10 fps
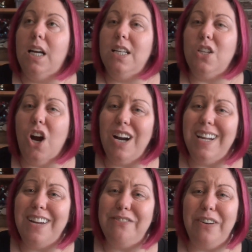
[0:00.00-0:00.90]
it's hard
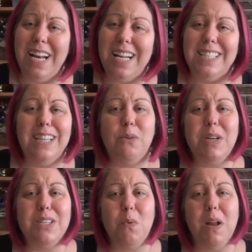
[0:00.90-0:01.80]
to get financing. Like,
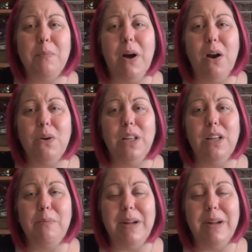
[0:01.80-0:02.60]
we just want to borrow a little